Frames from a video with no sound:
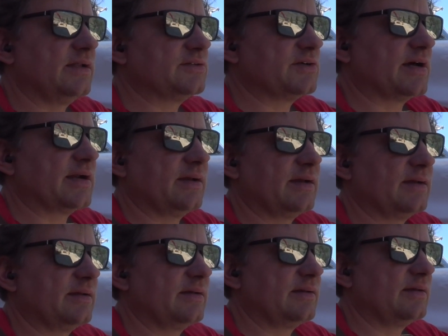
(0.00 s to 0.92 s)
try to
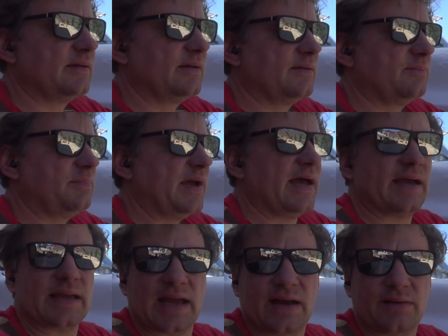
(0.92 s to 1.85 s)

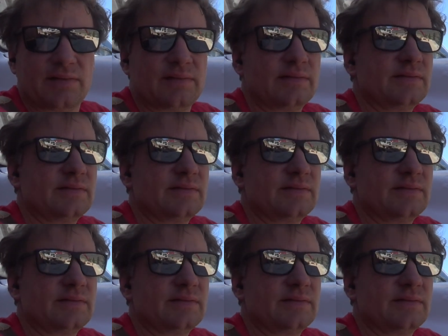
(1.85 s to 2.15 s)
pack out